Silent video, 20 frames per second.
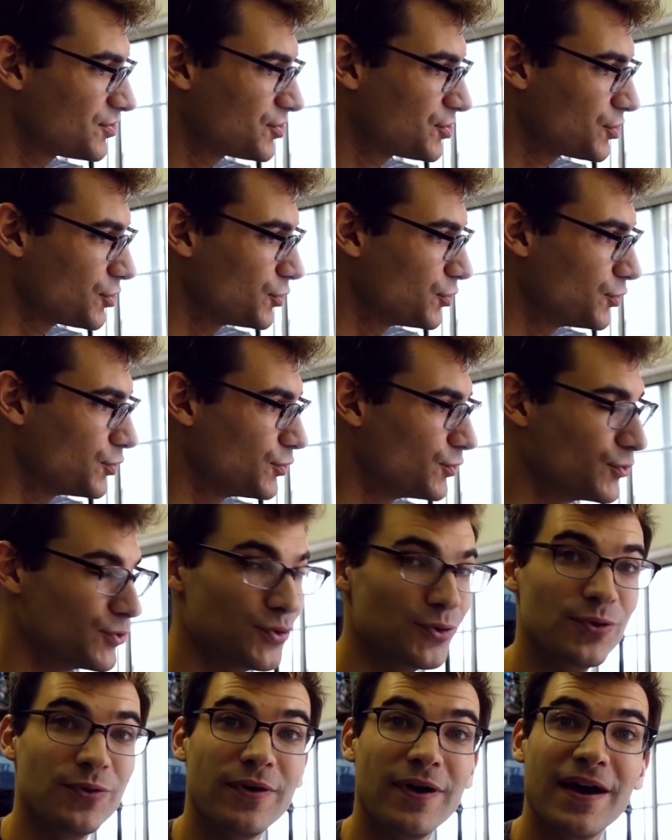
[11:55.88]

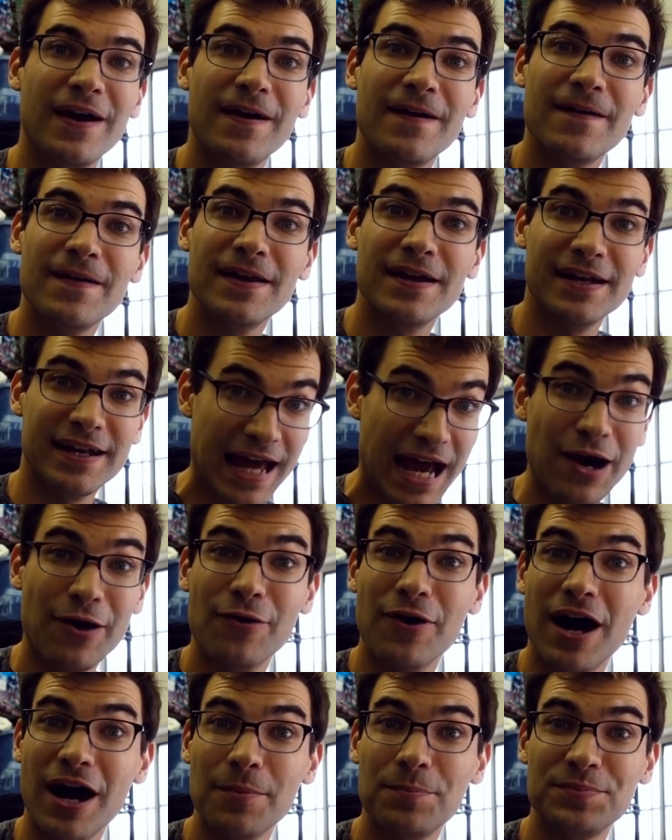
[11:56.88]
to
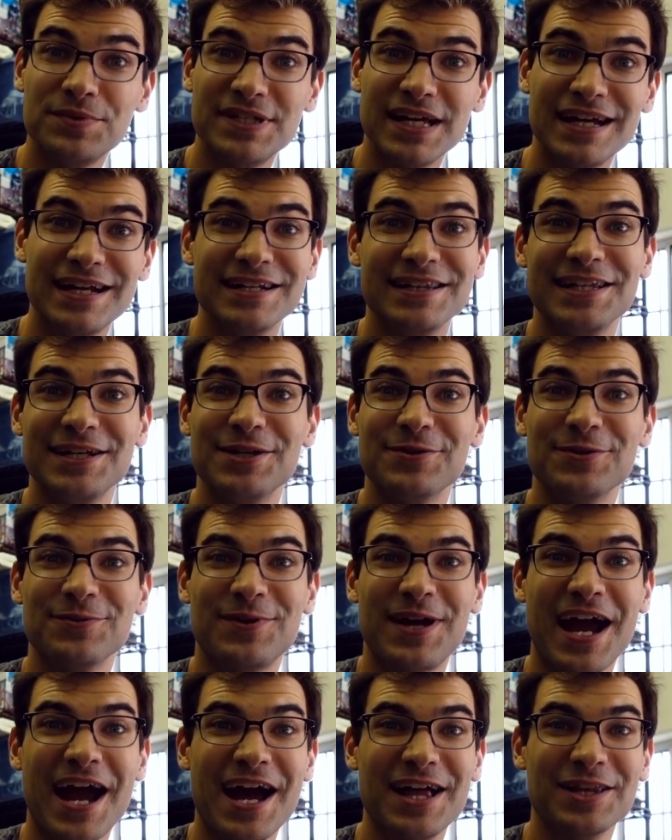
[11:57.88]
now update the
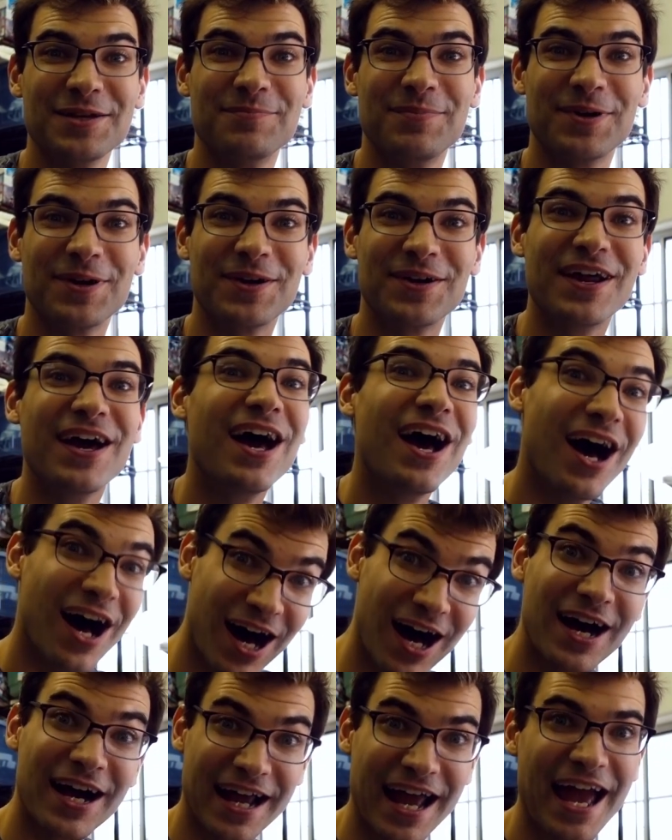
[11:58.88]
Caliburn
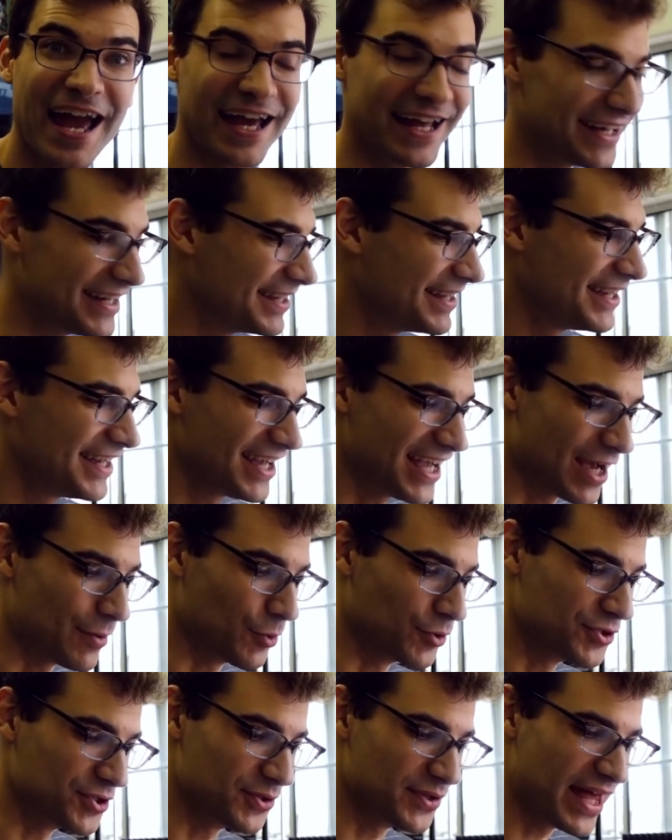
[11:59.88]
again,
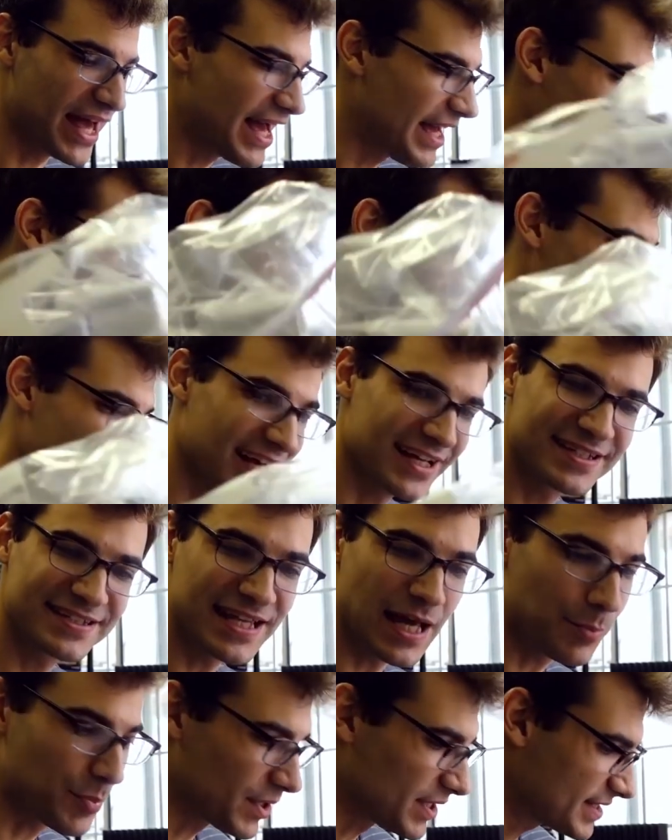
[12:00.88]
and we'll do that a
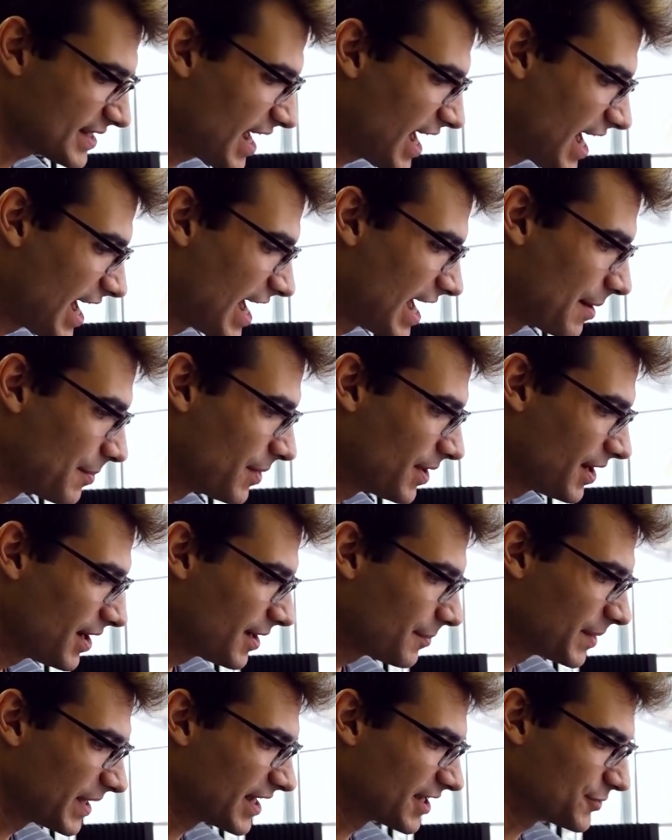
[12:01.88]
separate time
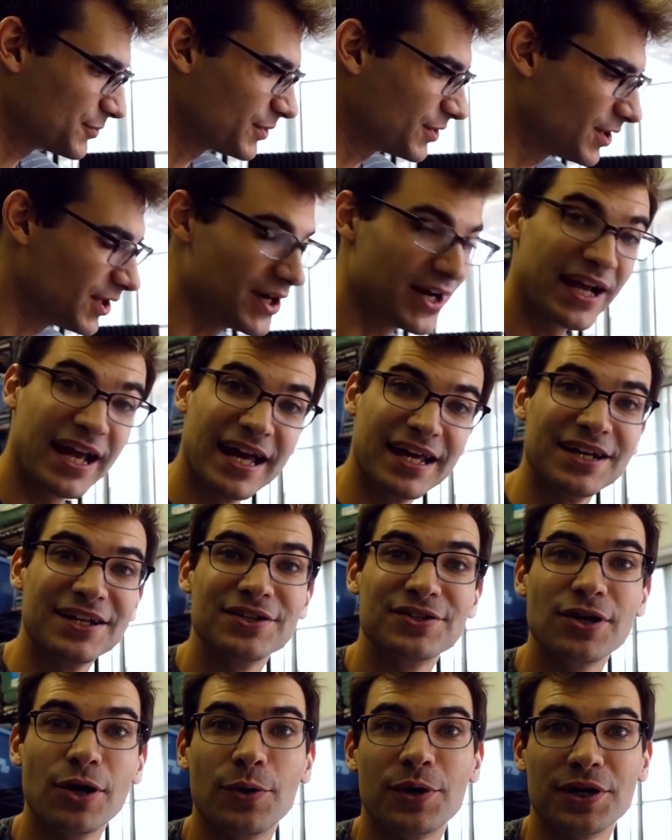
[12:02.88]
because we
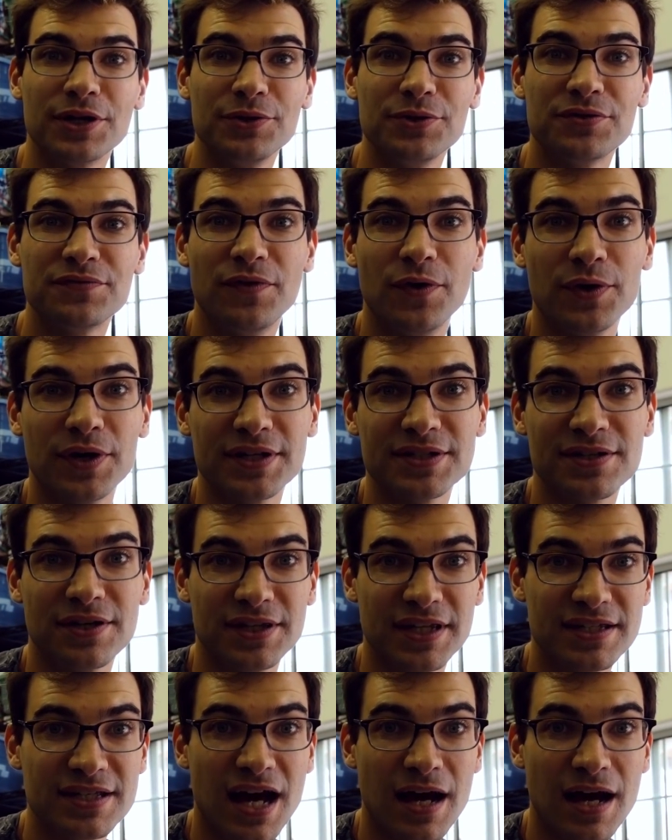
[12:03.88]
don't want to lose focus on the